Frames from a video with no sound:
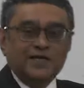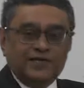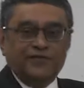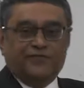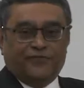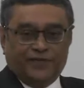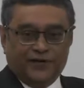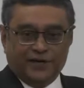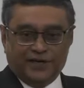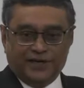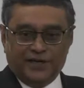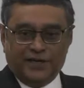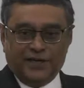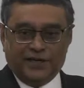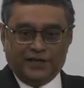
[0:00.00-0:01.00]
different
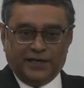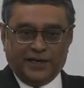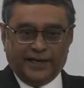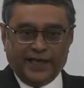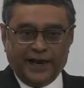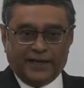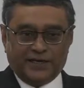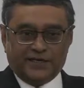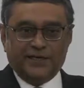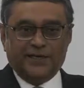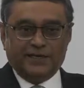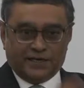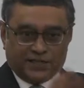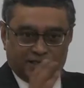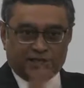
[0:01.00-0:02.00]
in character,
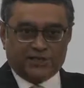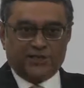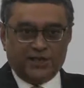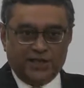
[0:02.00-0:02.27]
in, its,